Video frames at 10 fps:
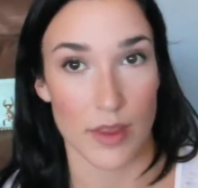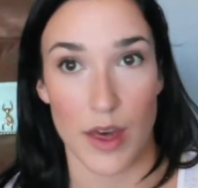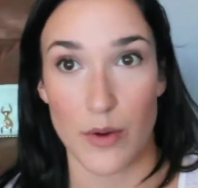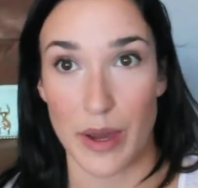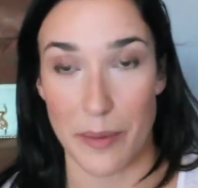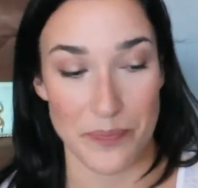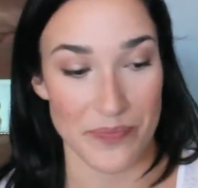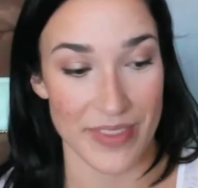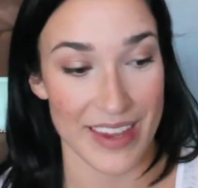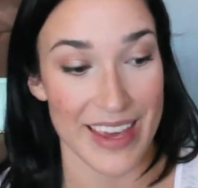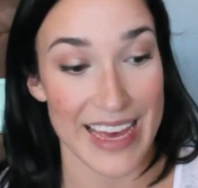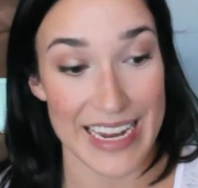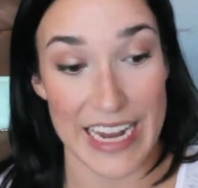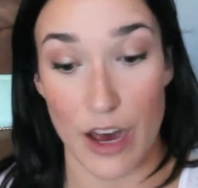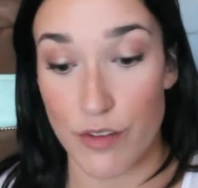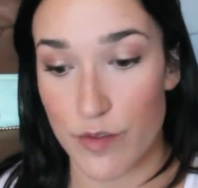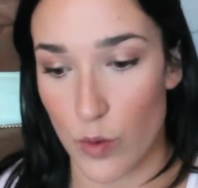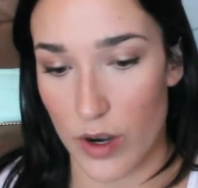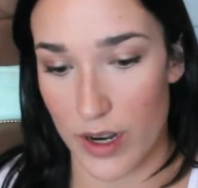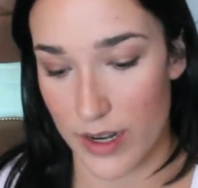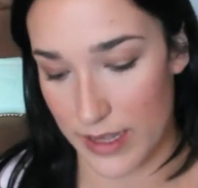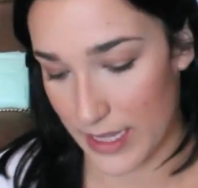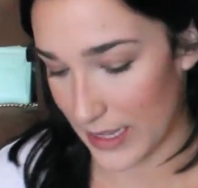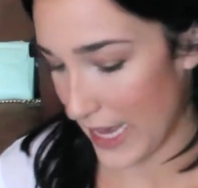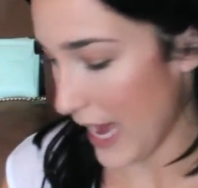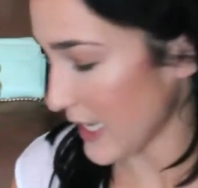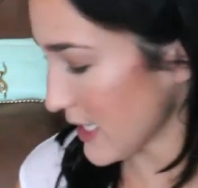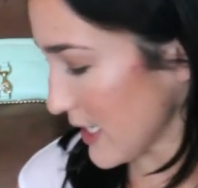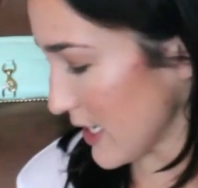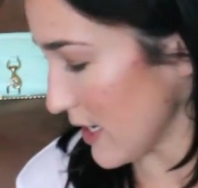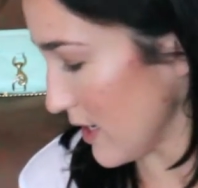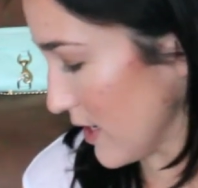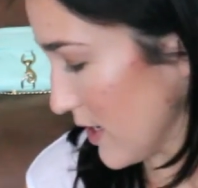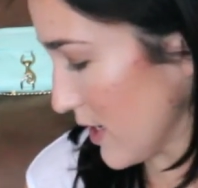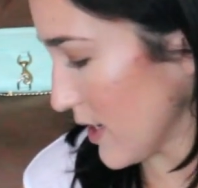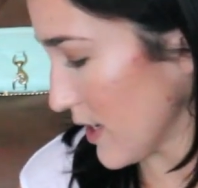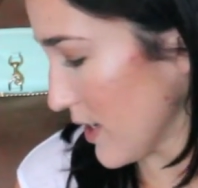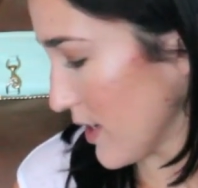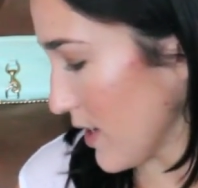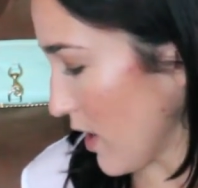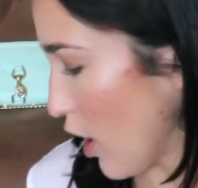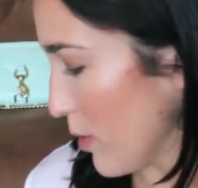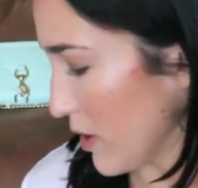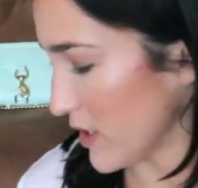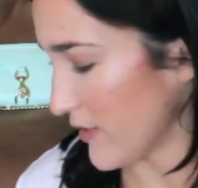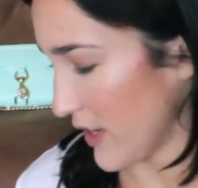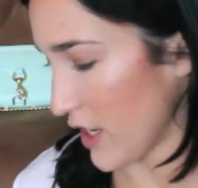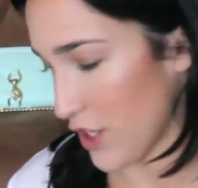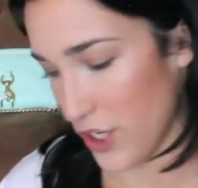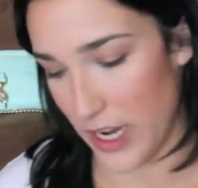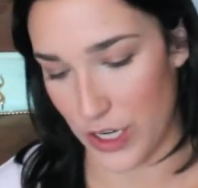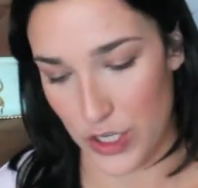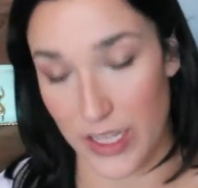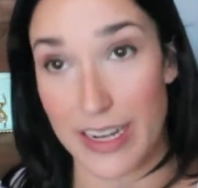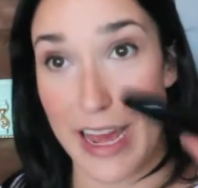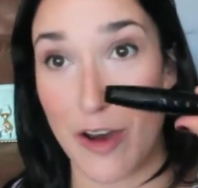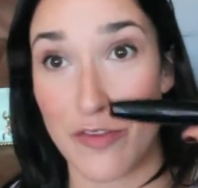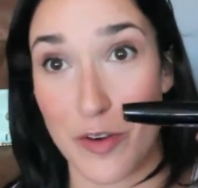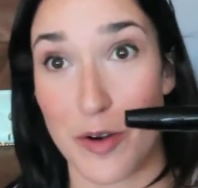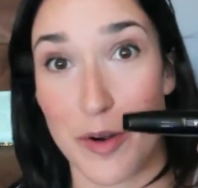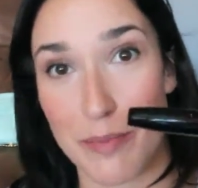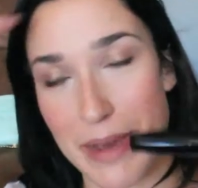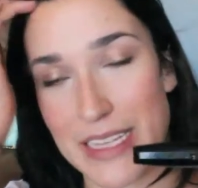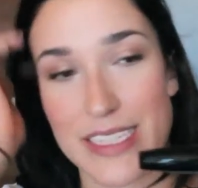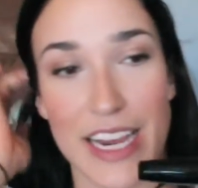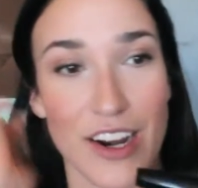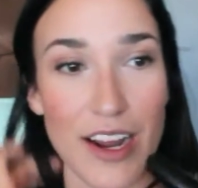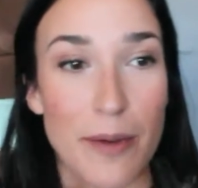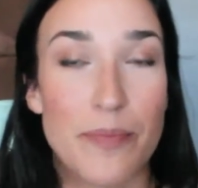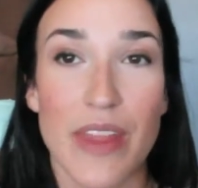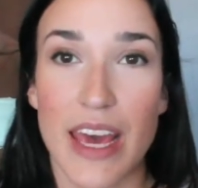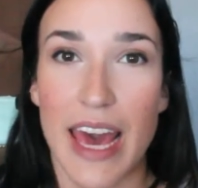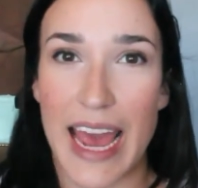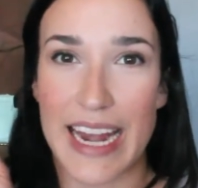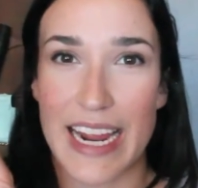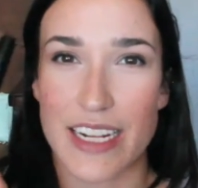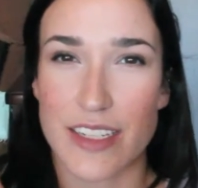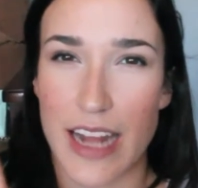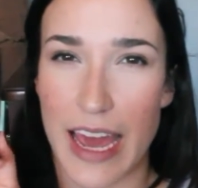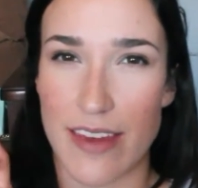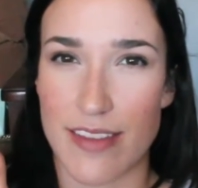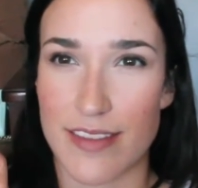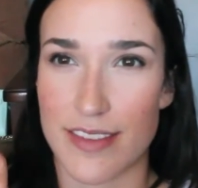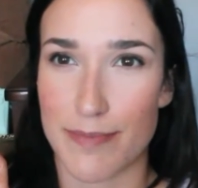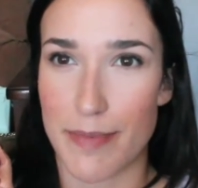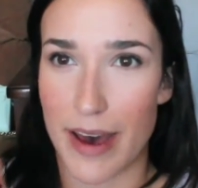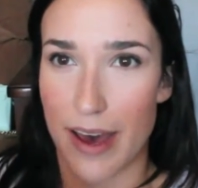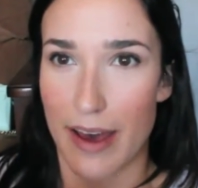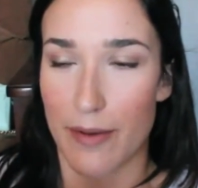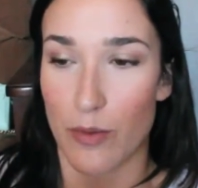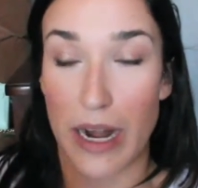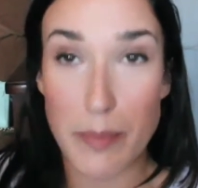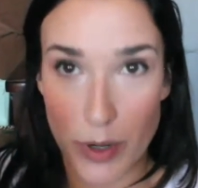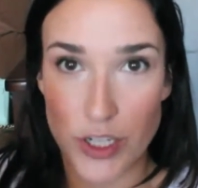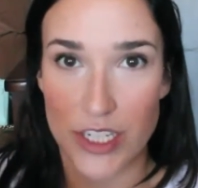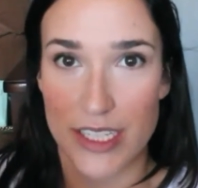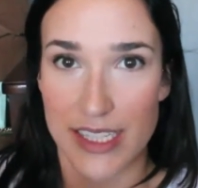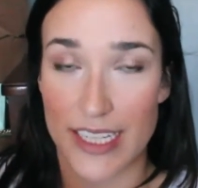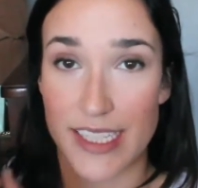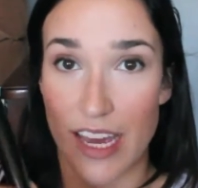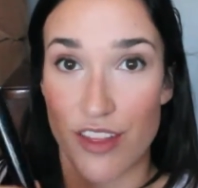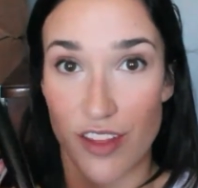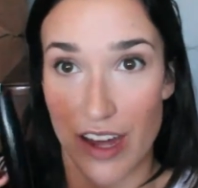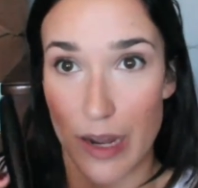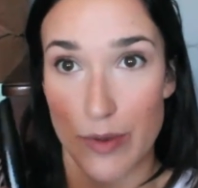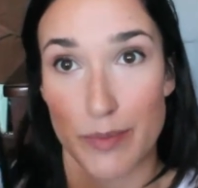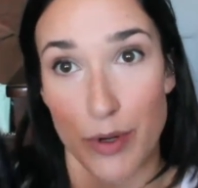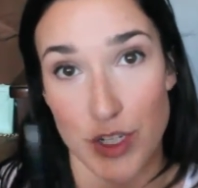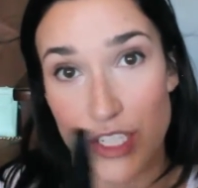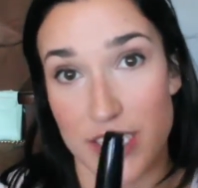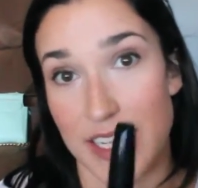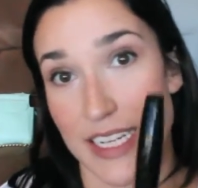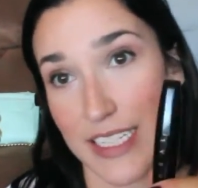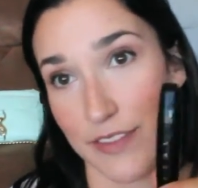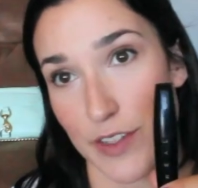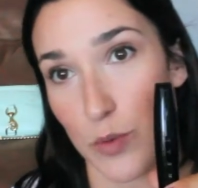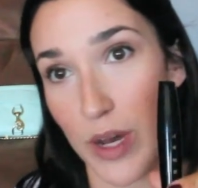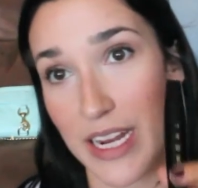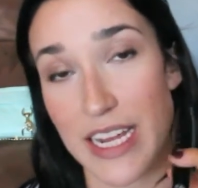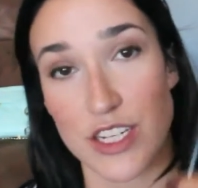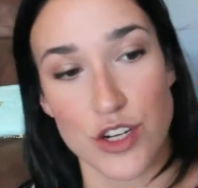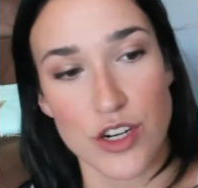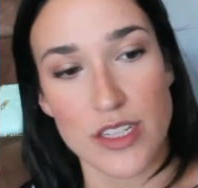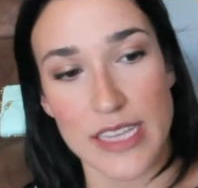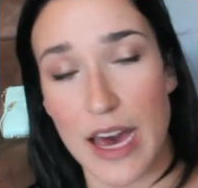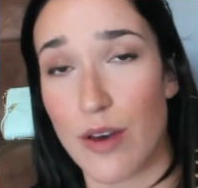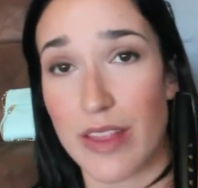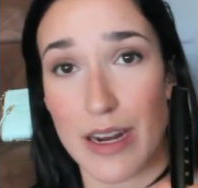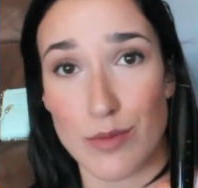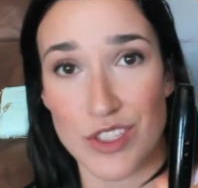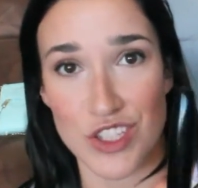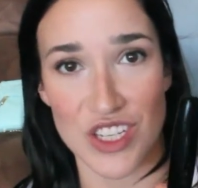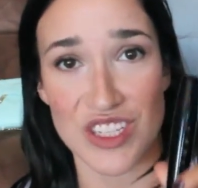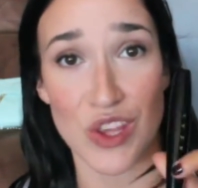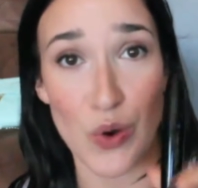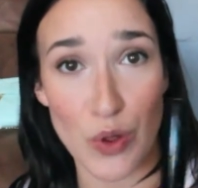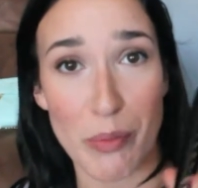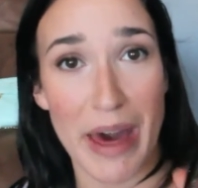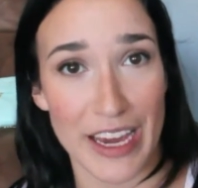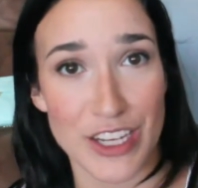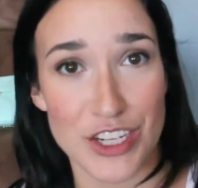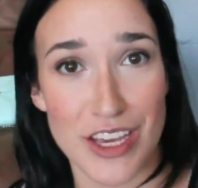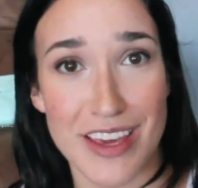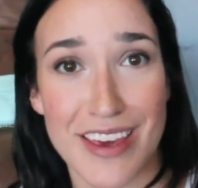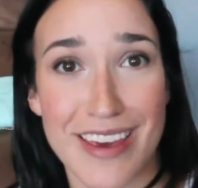Okay, now for the last, almost finished actually, now for mascara. And when I purchased this, I thought I was purchasing a different one. It turns out that it was just the old packaging,